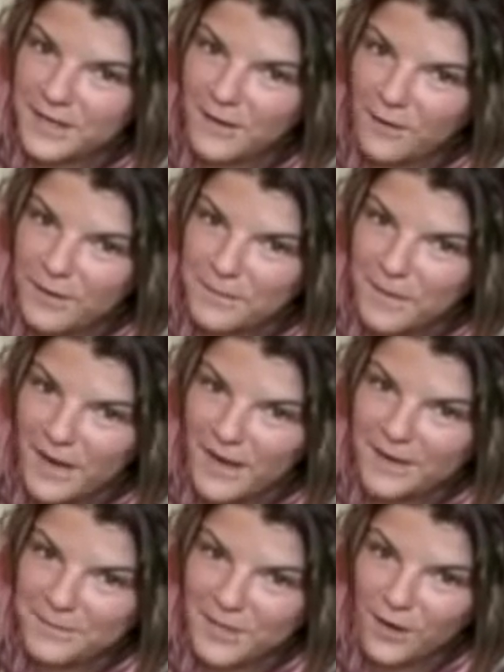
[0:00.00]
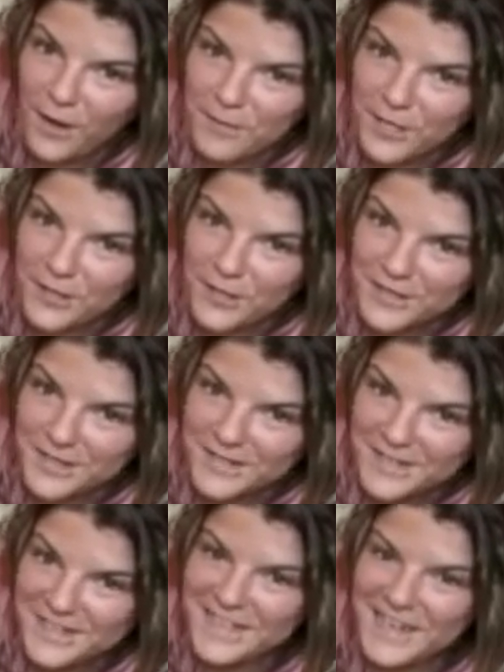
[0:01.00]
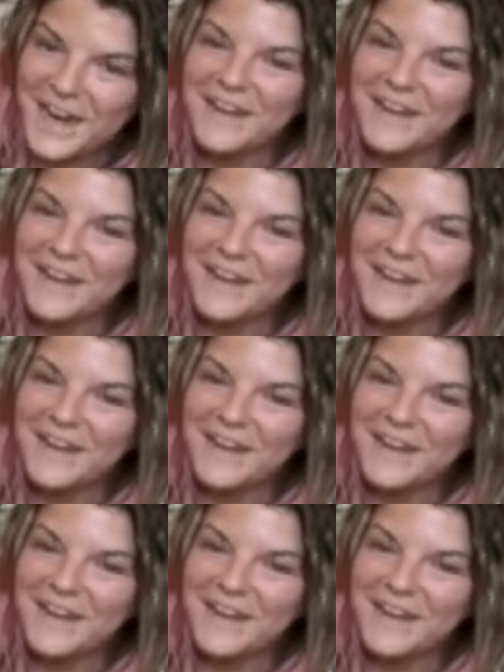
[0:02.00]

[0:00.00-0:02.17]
on my pedometer? You know?